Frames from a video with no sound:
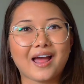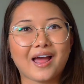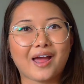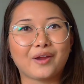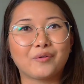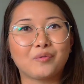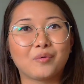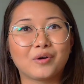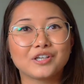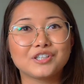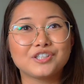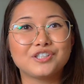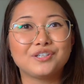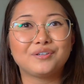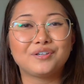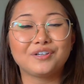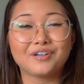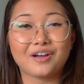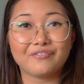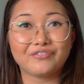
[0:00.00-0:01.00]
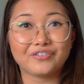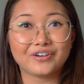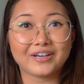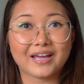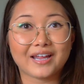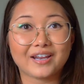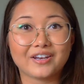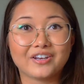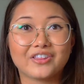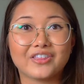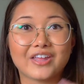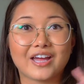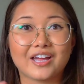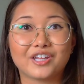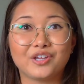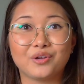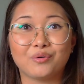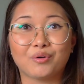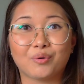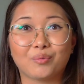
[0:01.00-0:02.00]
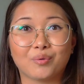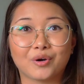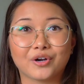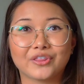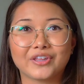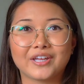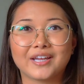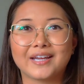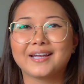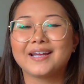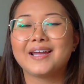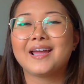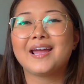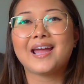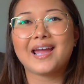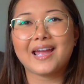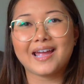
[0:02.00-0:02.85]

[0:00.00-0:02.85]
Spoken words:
I want you to not forget that you are worthy